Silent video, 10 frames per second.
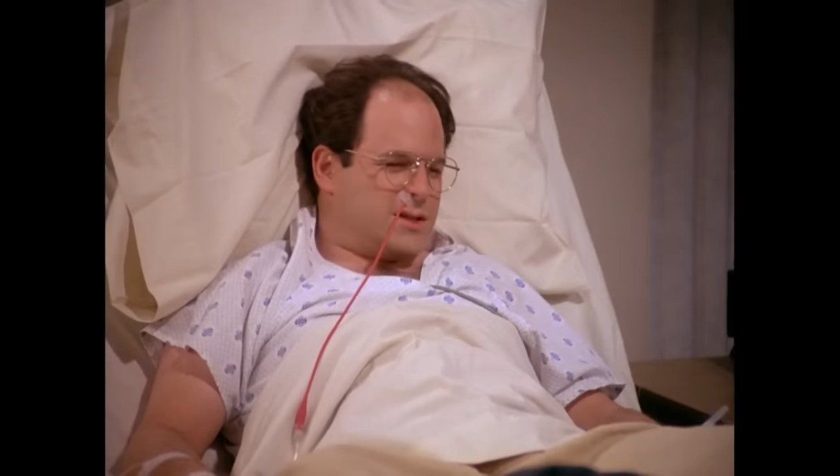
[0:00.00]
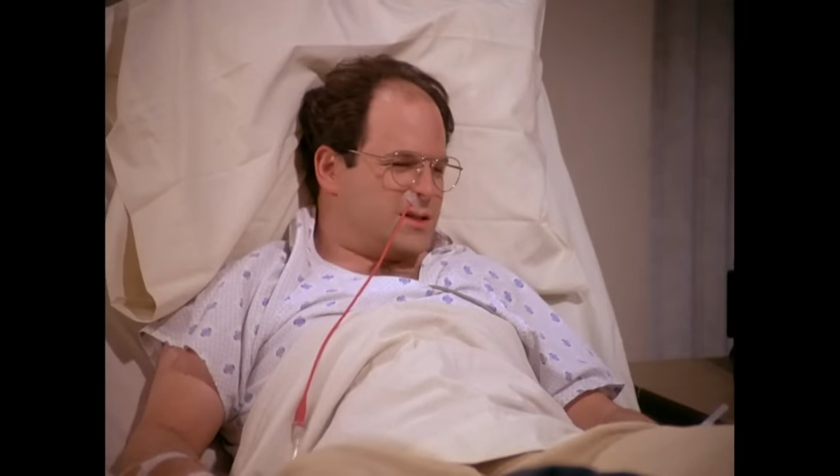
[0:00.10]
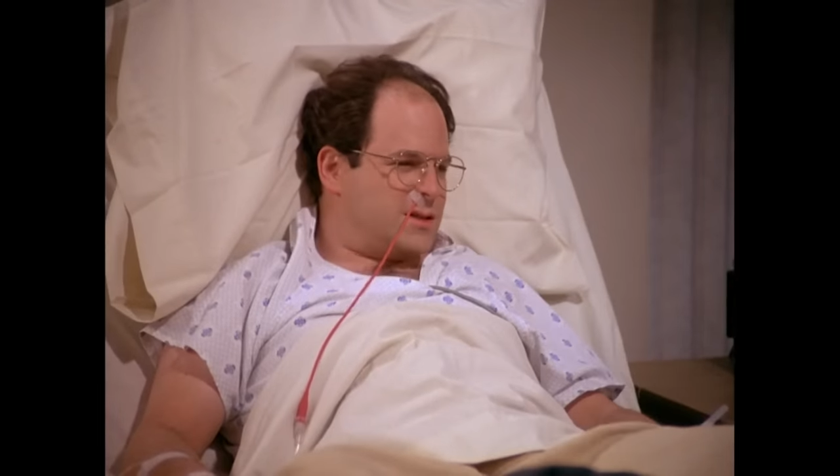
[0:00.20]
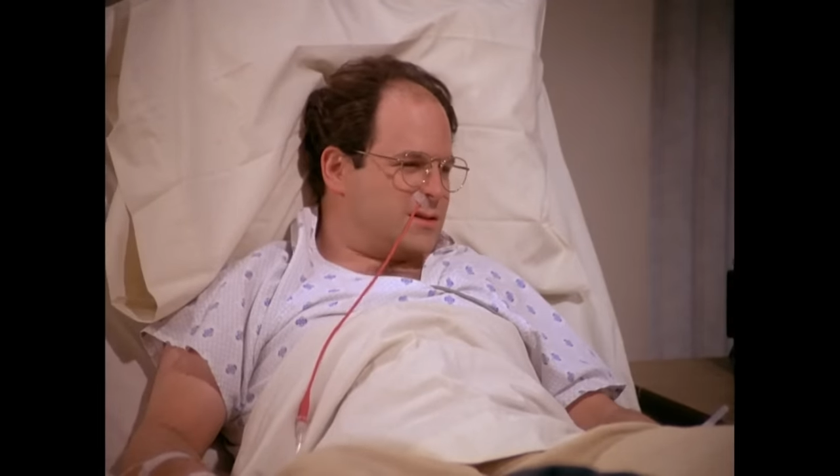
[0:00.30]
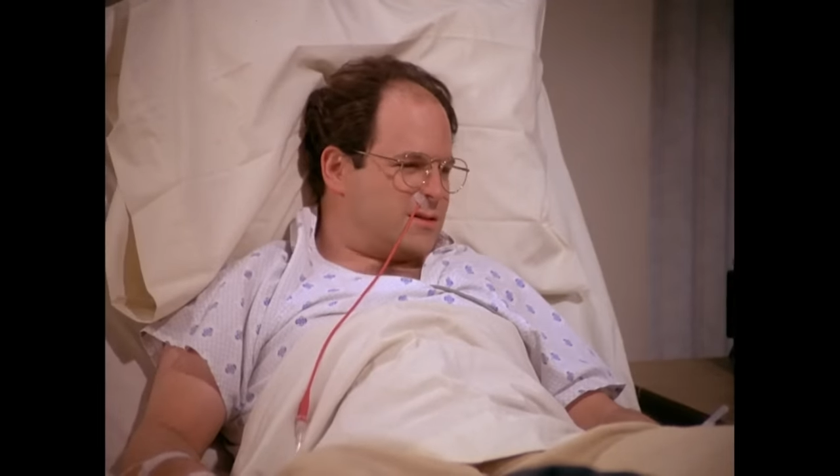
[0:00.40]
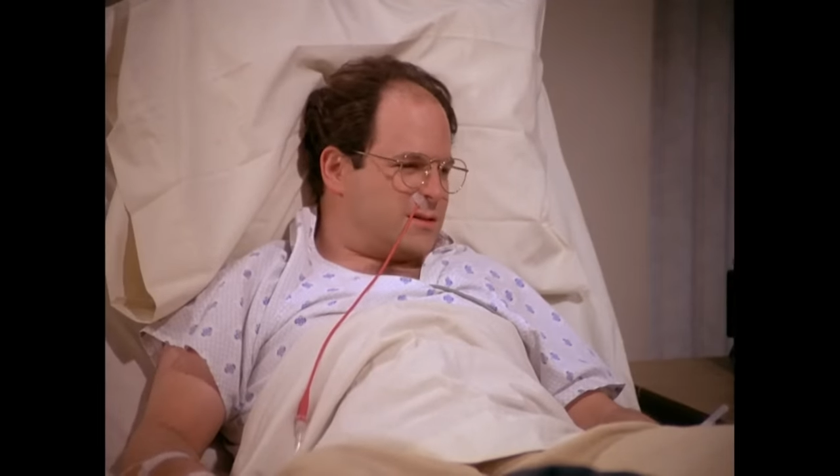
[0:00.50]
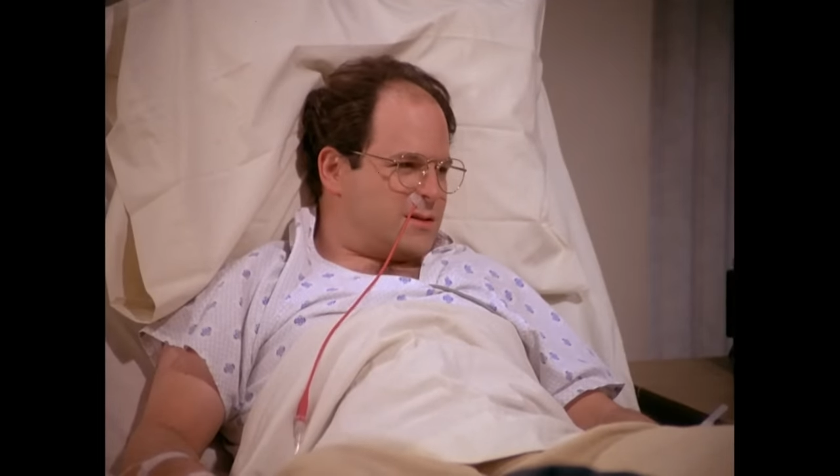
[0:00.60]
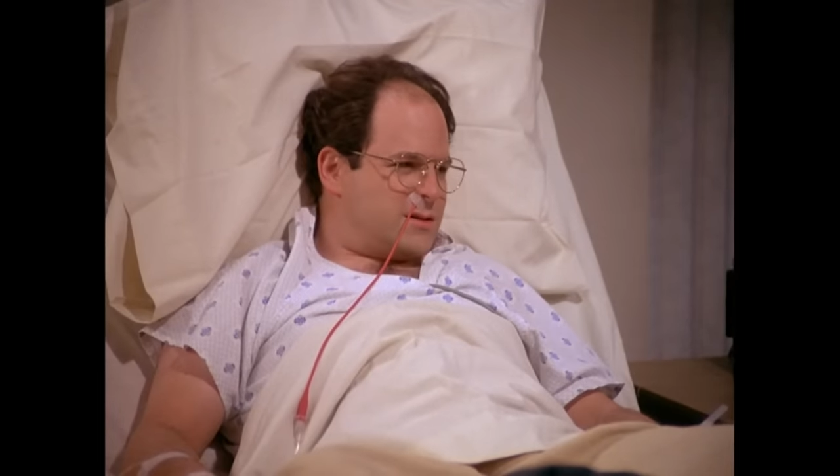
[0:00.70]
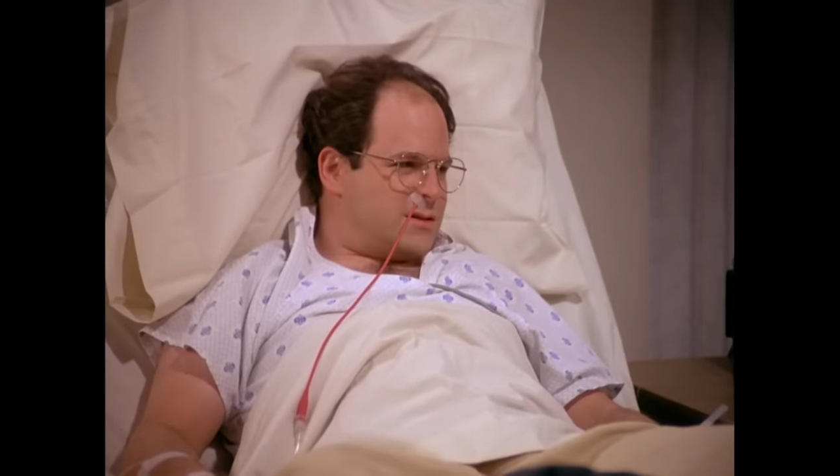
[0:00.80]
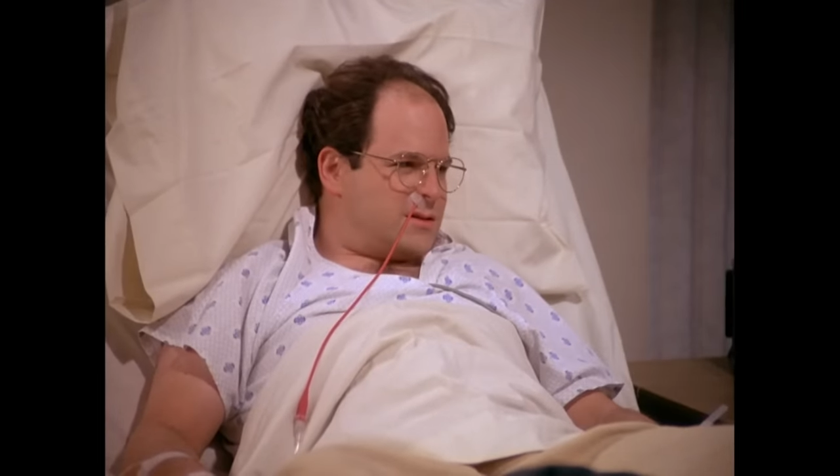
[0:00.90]
What?
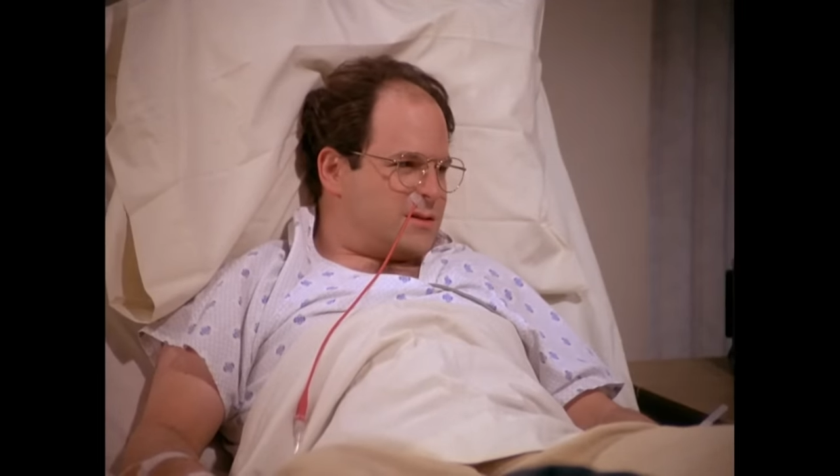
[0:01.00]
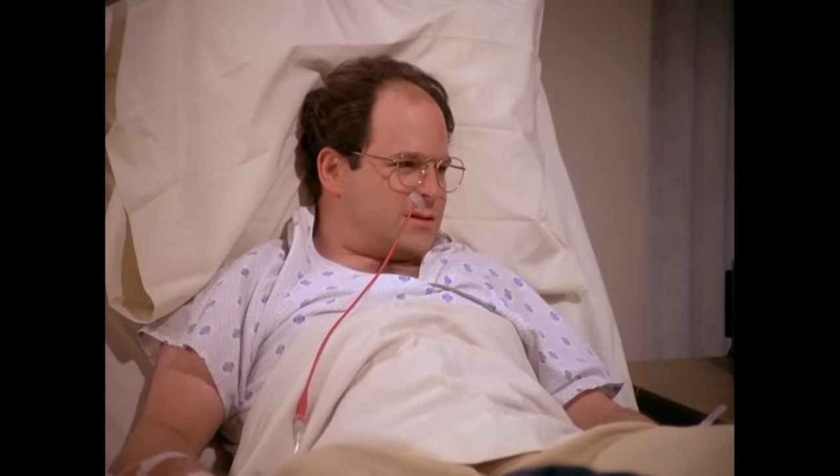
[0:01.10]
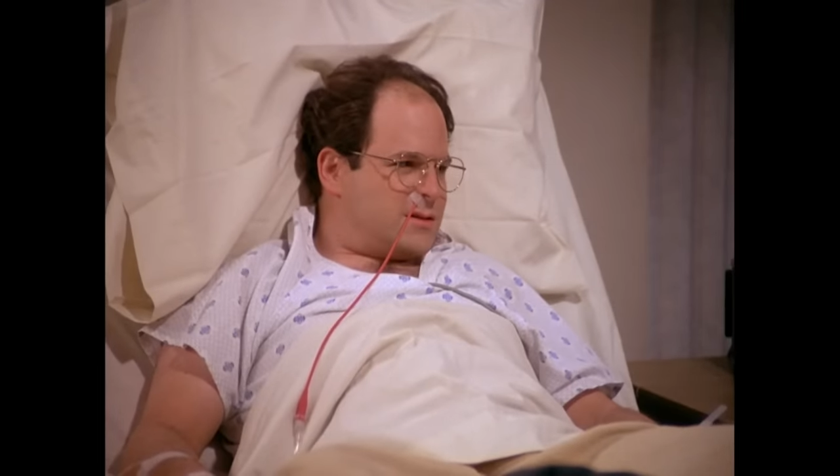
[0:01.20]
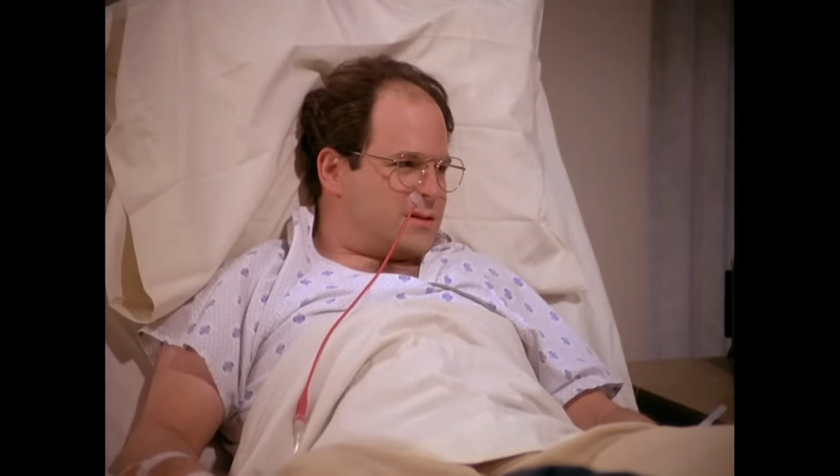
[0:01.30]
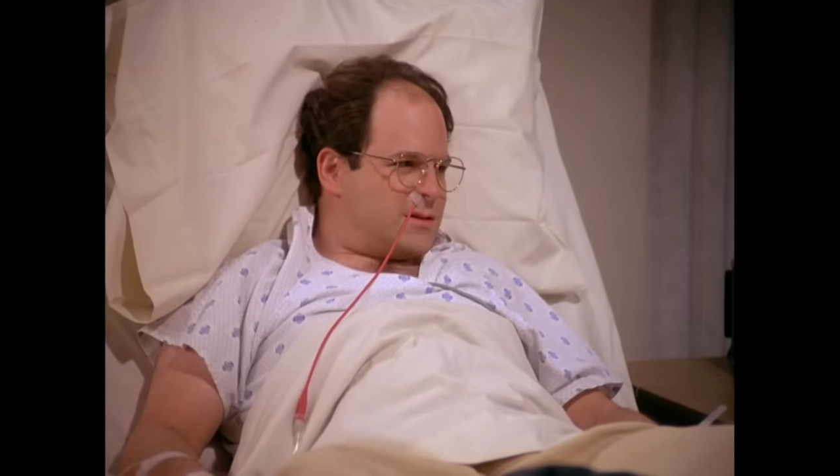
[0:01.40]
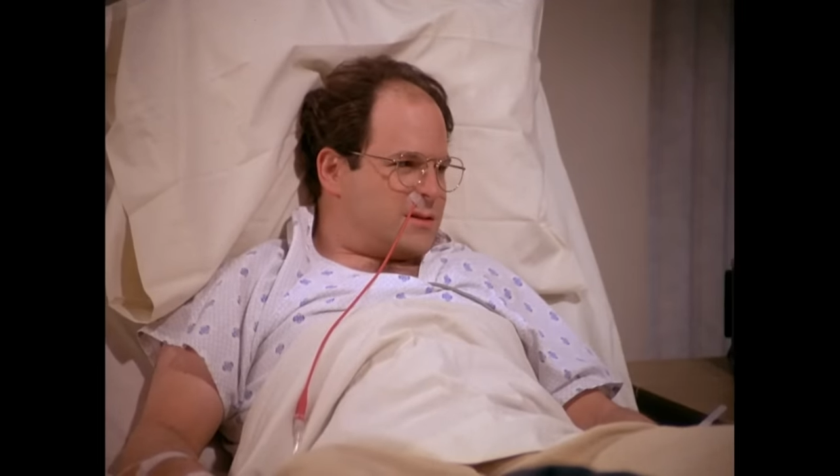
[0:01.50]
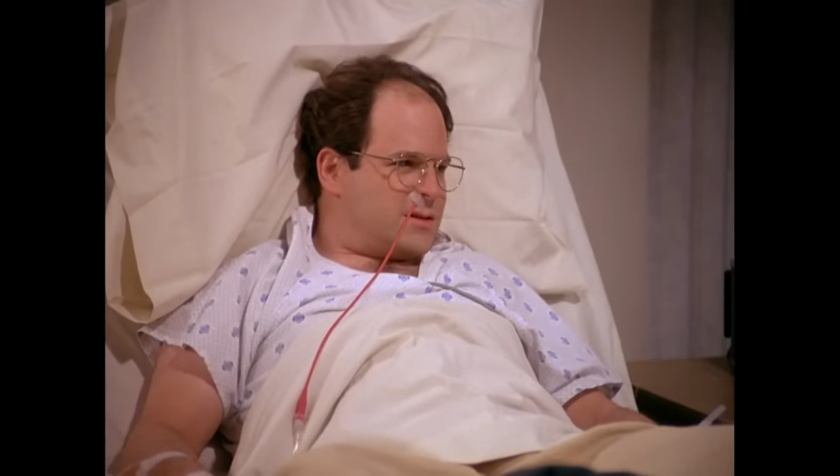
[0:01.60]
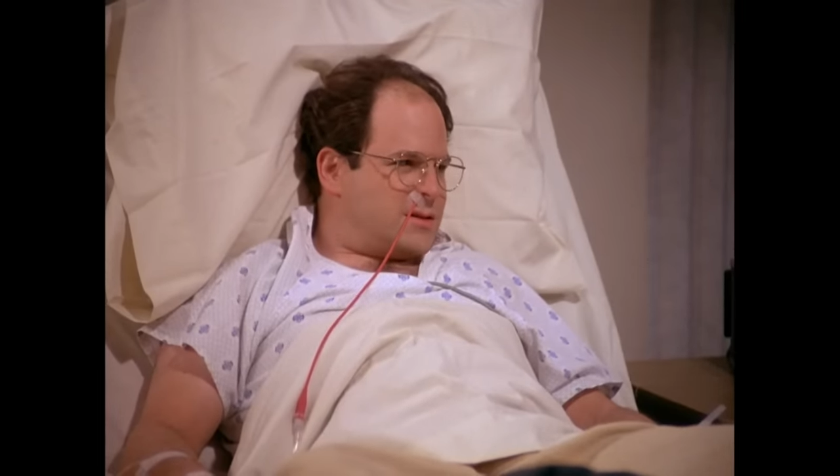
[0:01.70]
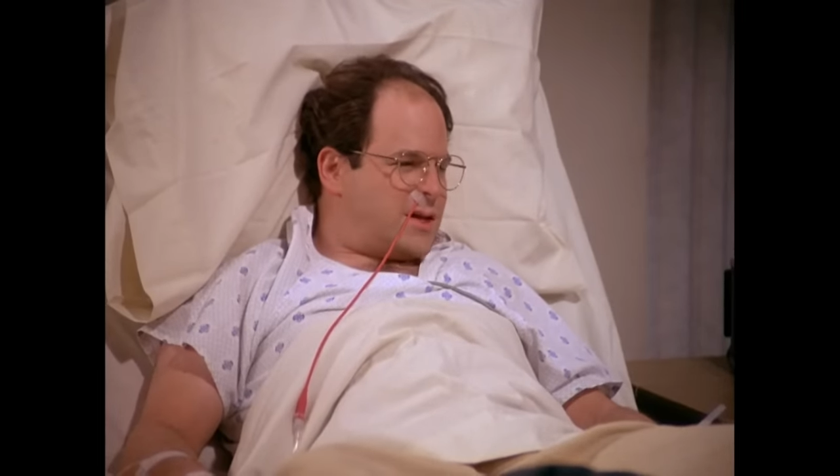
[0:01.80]
Yeah,